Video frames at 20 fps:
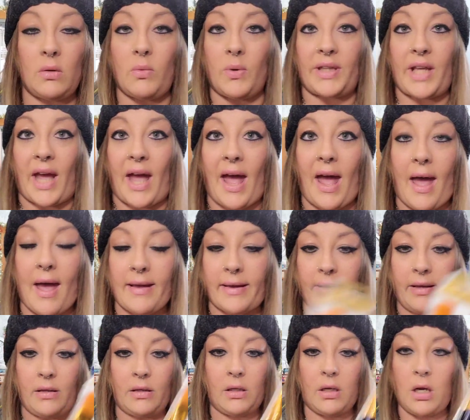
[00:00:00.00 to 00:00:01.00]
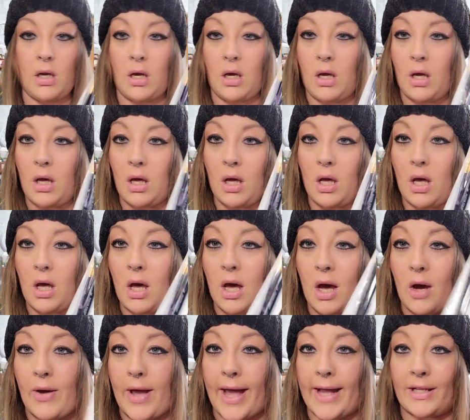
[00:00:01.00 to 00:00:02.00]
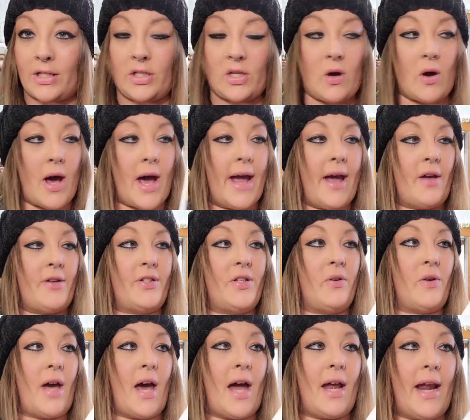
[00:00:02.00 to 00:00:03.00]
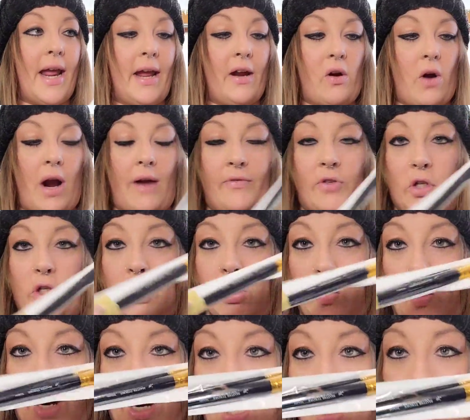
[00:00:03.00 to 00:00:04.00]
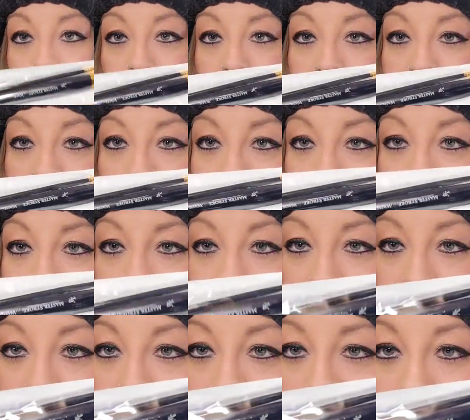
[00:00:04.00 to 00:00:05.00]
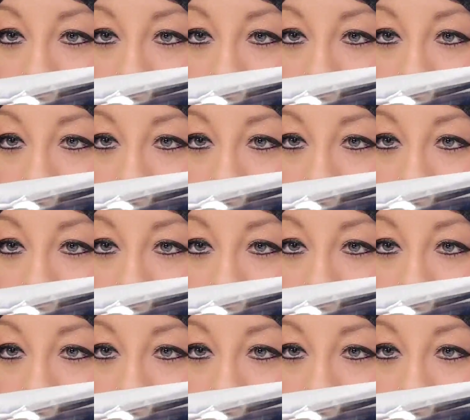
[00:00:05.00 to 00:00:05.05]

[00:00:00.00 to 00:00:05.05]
What the heck? Okay, so I also got a Crafter Square paintbrush set.